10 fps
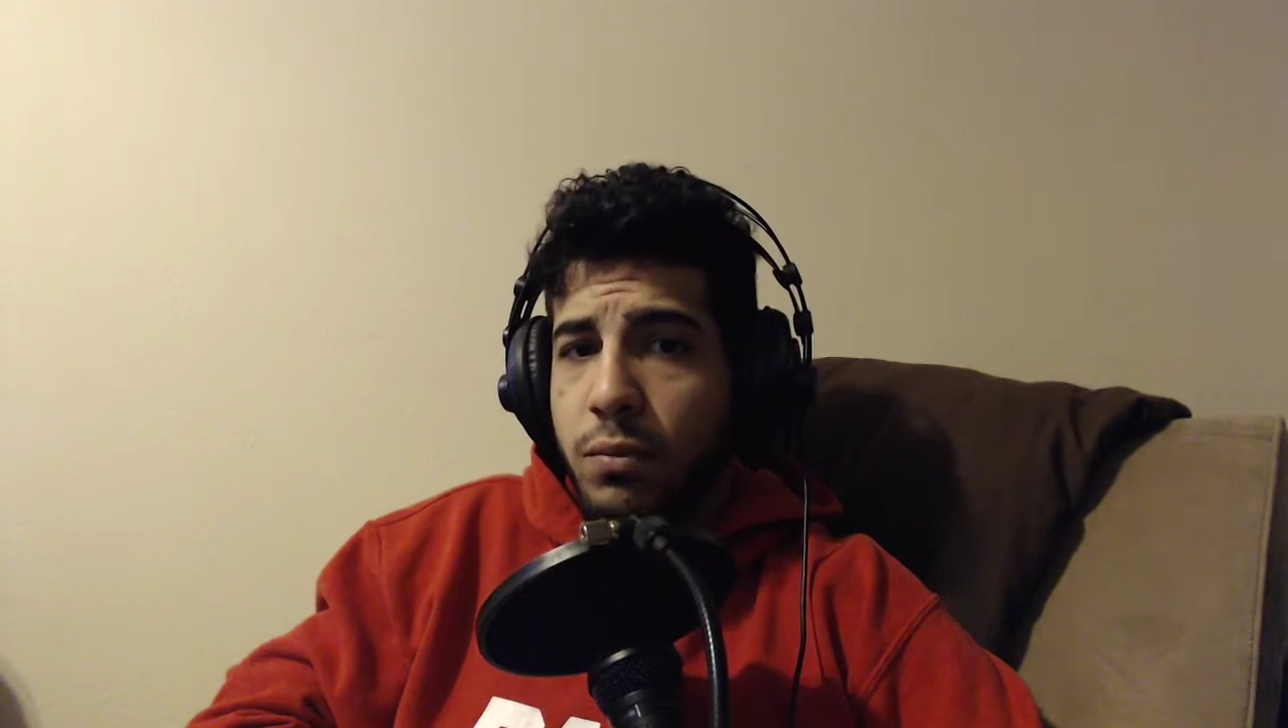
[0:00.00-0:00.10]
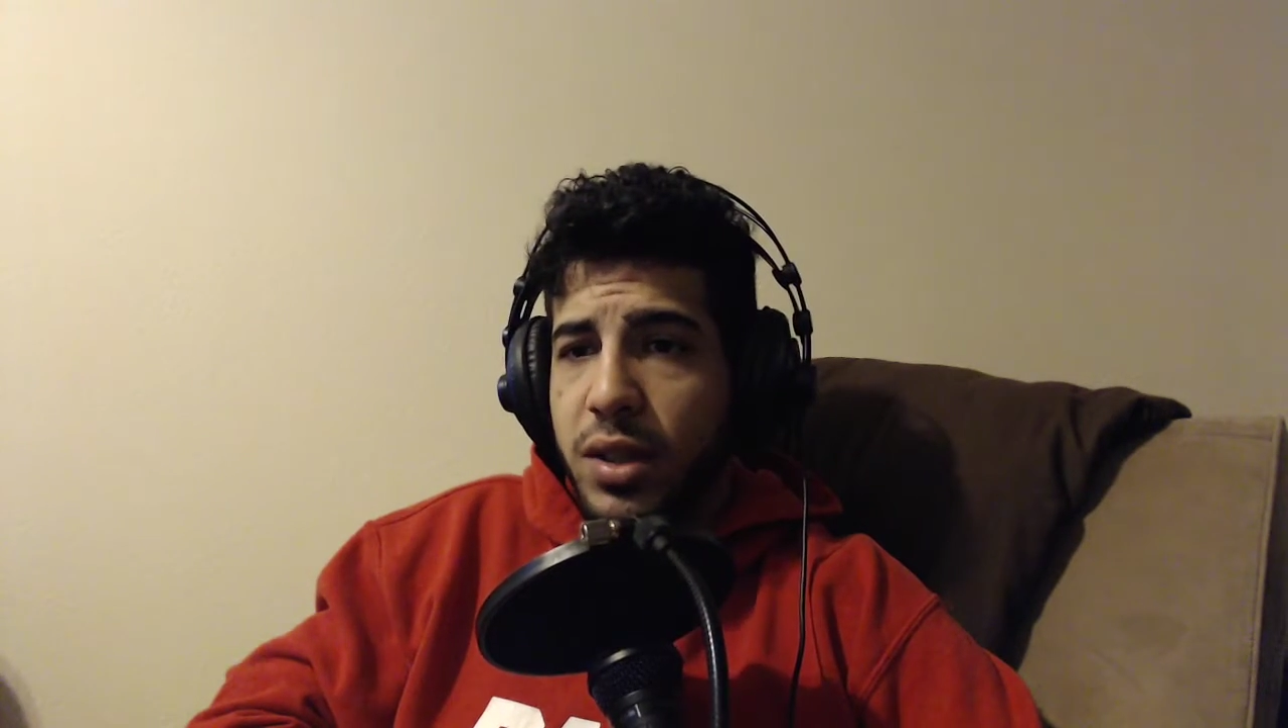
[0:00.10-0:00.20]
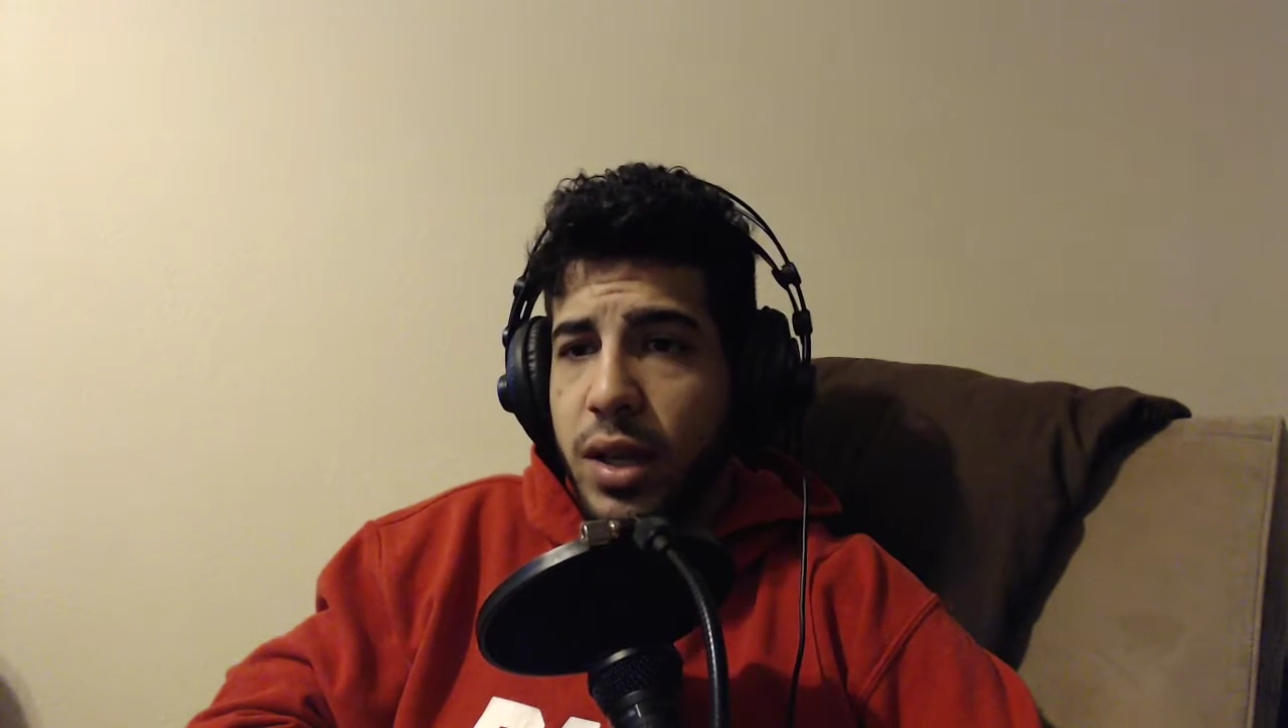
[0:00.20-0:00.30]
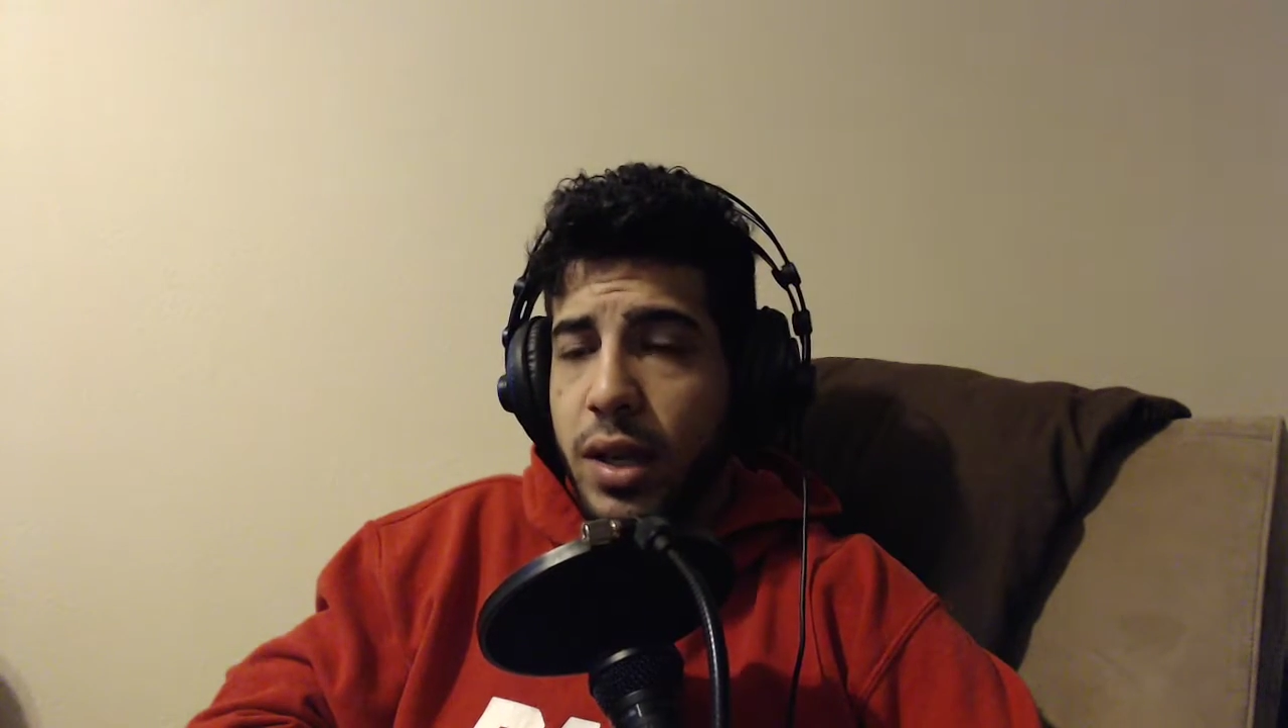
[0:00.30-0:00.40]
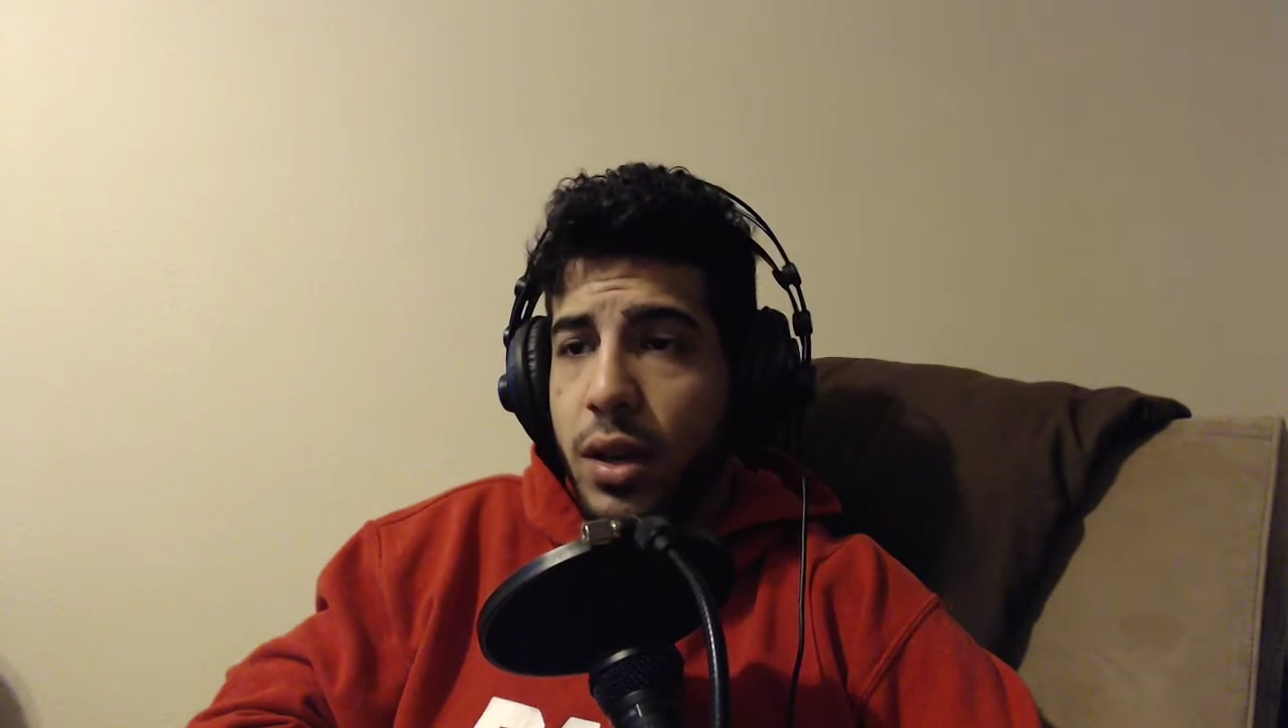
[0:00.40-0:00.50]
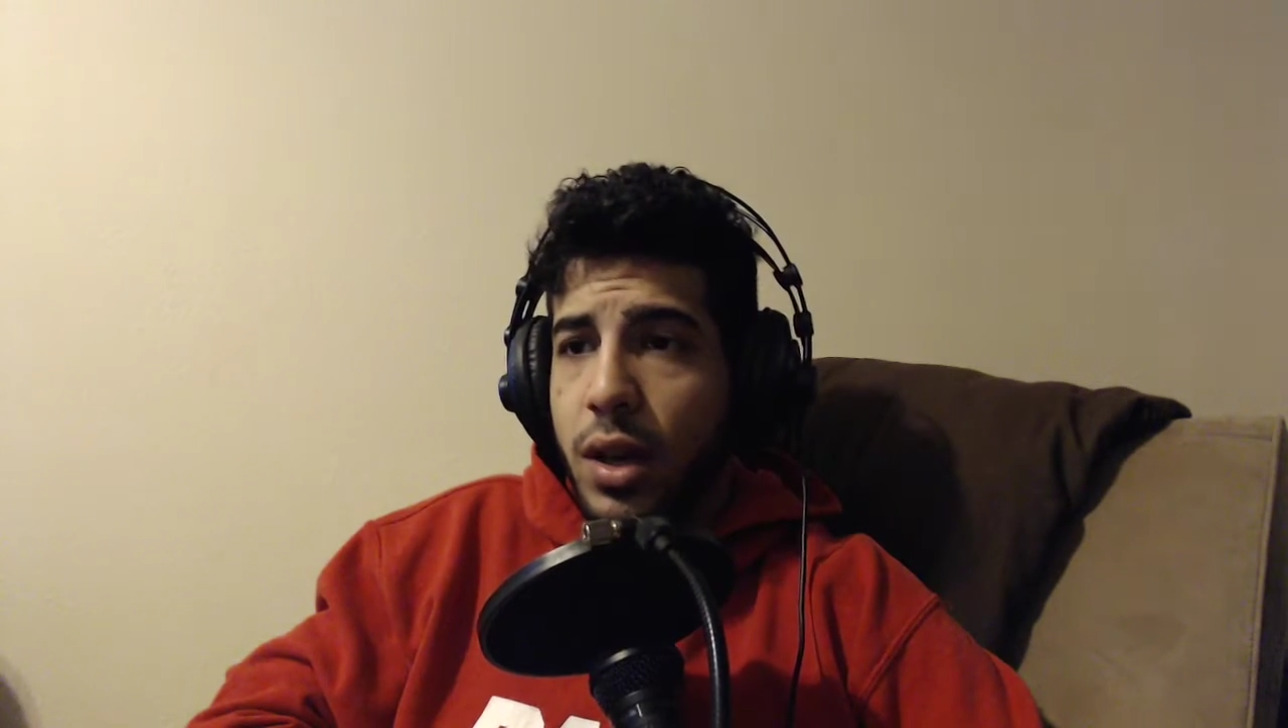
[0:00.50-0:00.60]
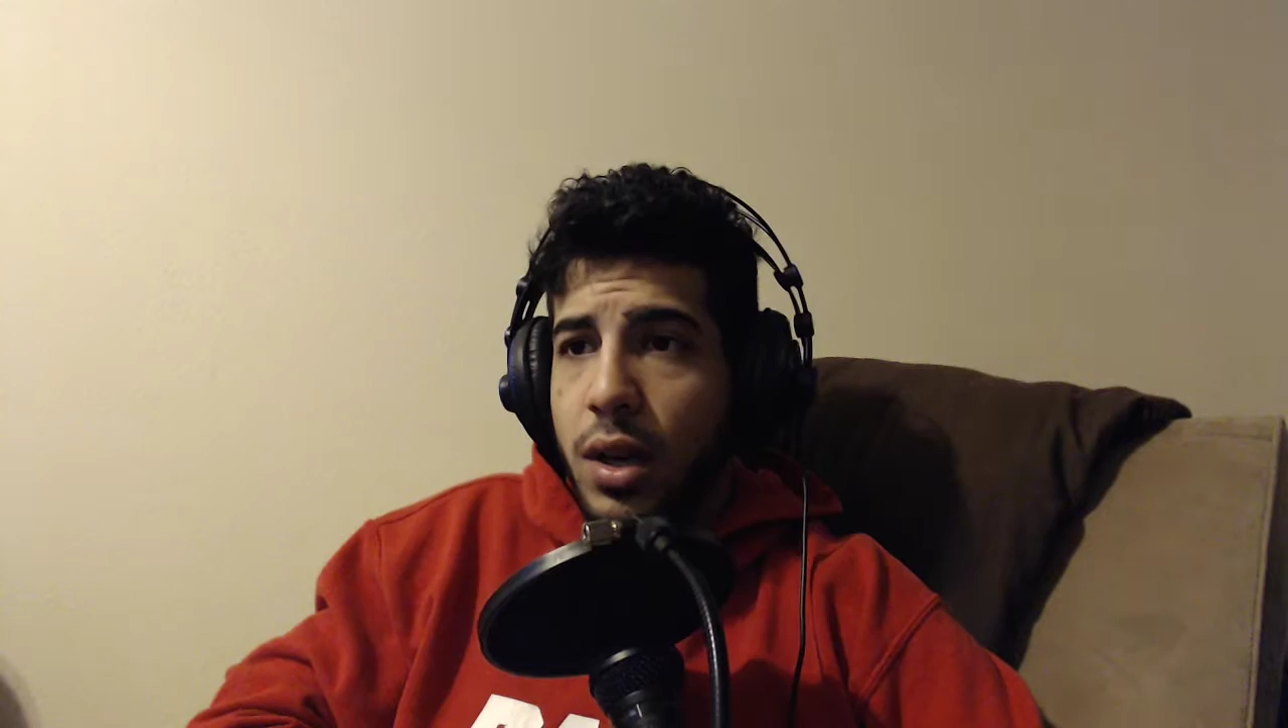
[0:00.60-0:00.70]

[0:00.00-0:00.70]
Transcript: But then